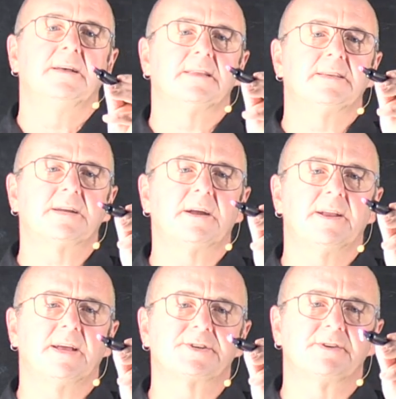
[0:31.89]
there's a
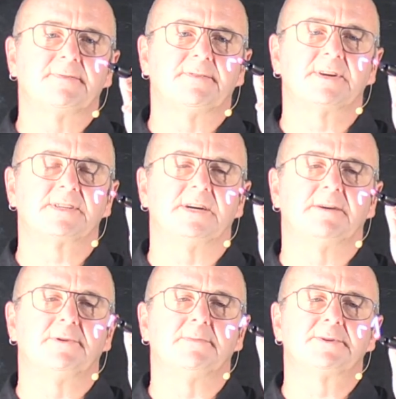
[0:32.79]
connection, for
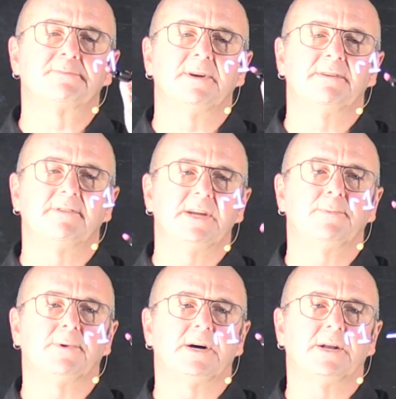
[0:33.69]
example, between
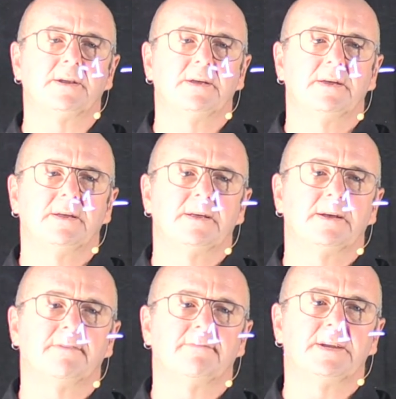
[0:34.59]
read 1
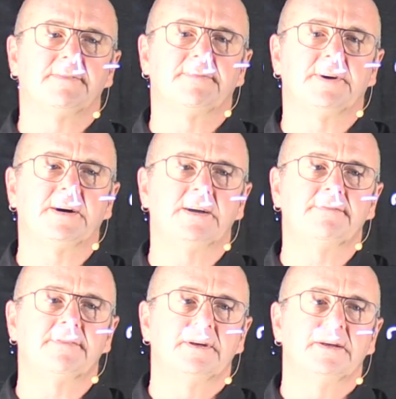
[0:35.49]
and read
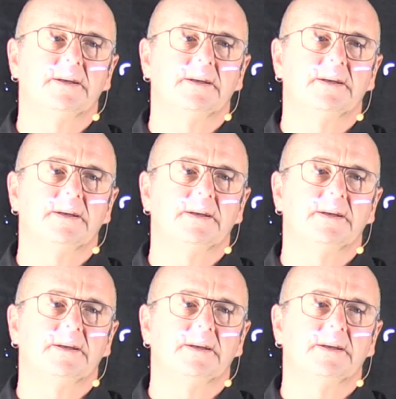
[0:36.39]
5,